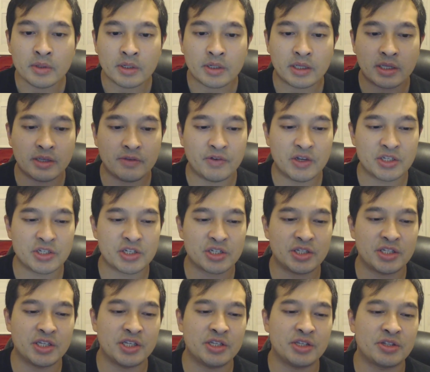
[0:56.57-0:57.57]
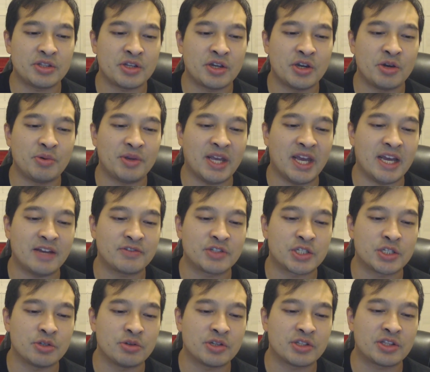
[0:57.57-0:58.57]
Eventually, you know, we had
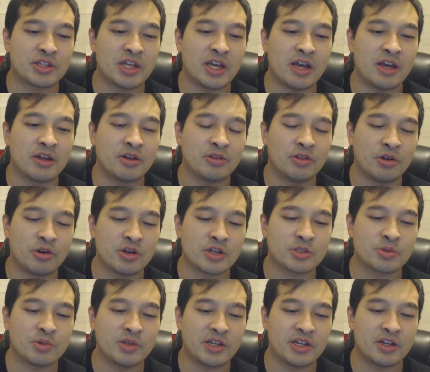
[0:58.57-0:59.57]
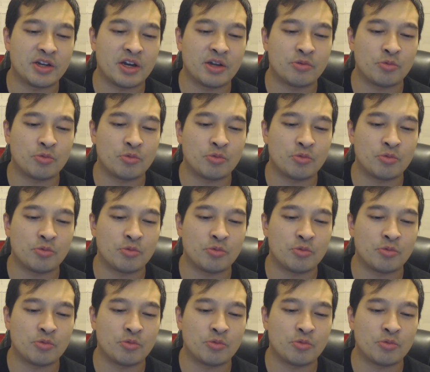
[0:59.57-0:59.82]
to it that Lawrence will later on